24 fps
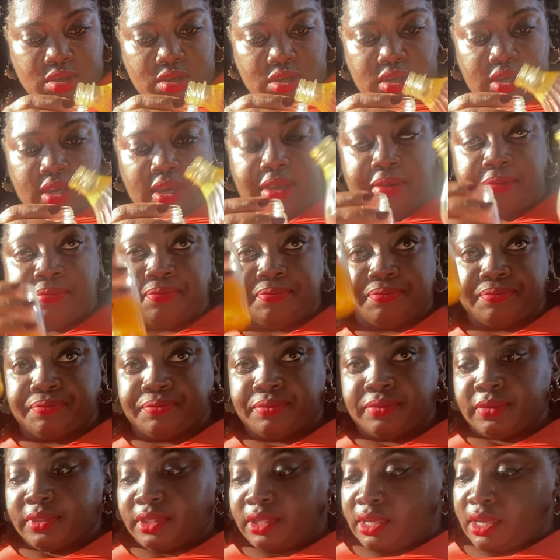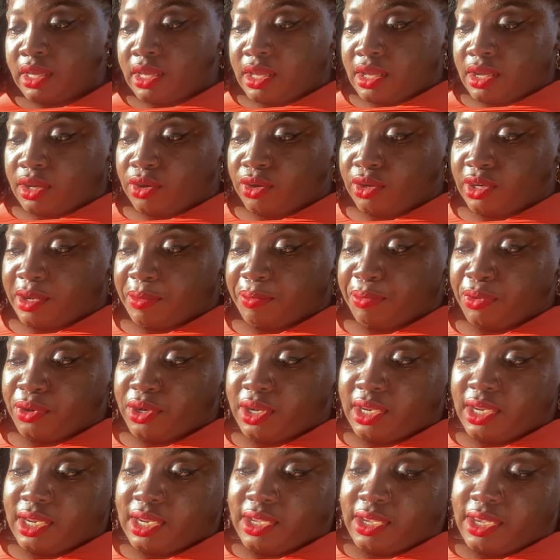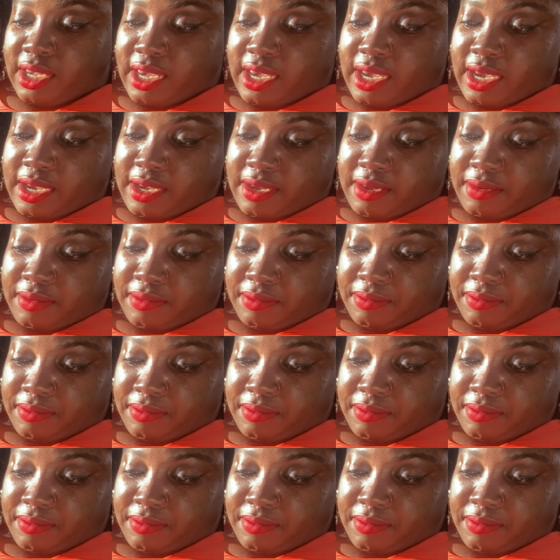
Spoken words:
Okay, I'm gonna put it here.